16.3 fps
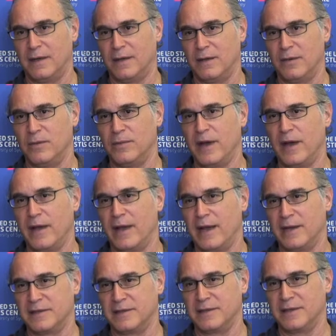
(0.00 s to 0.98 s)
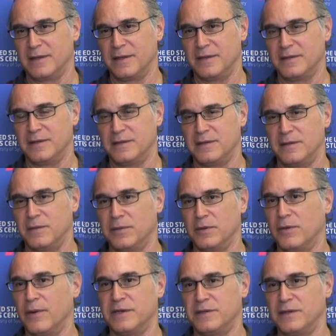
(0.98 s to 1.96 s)
whom I asked this simple
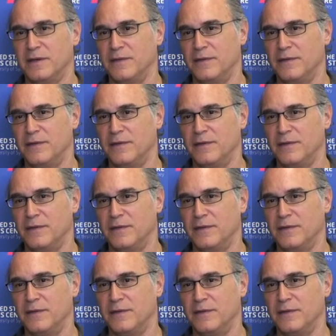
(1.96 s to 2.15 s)
question: